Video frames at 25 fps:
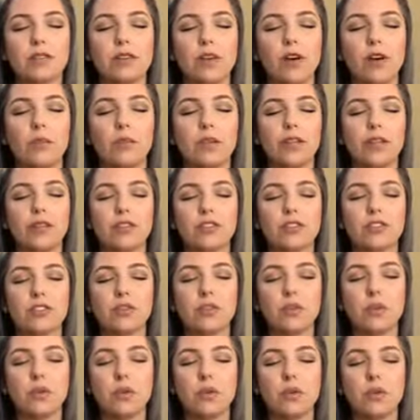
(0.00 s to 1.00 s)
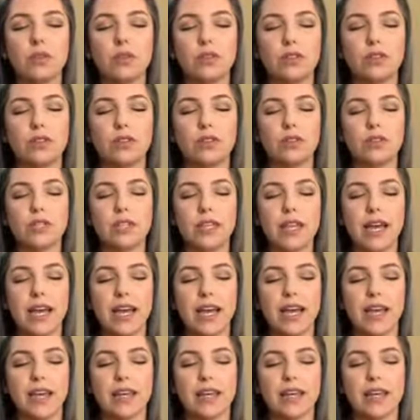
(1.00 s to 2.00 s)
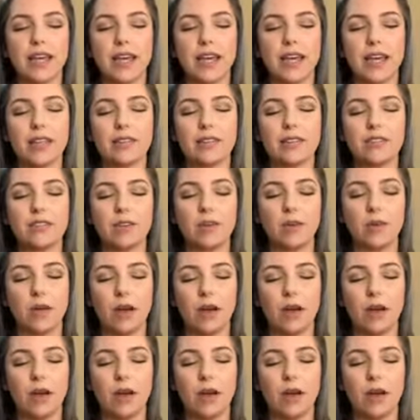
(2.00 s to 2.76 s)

calming your shoulders, neck, and so on.